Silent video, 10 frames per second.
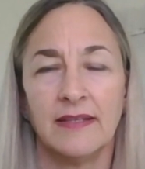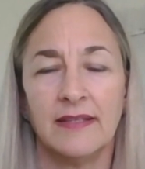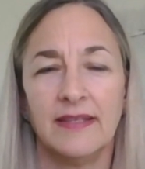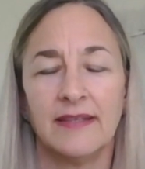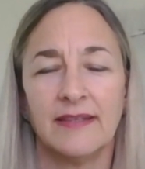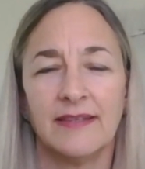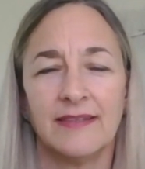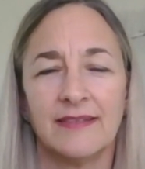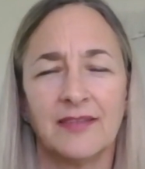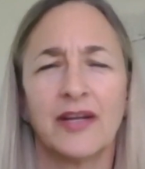Yeah,
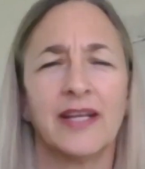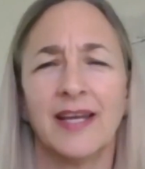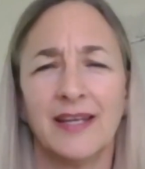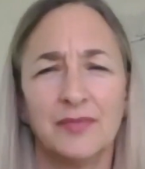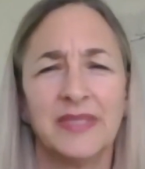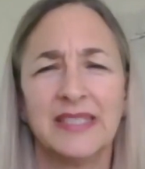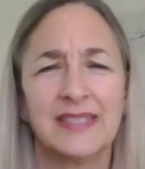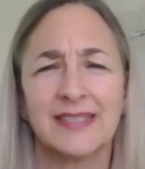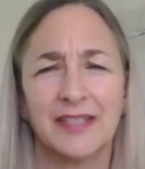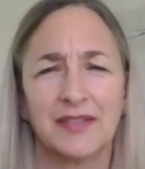sorry, I don't mean
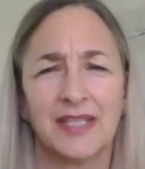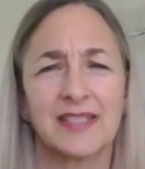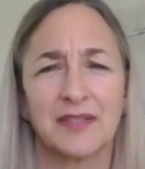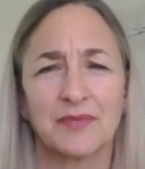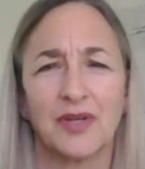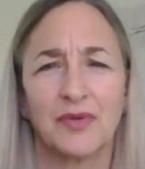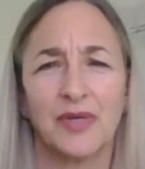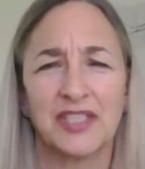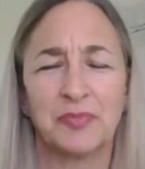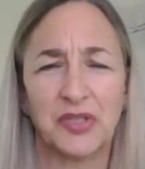to say you're asking the wrong question,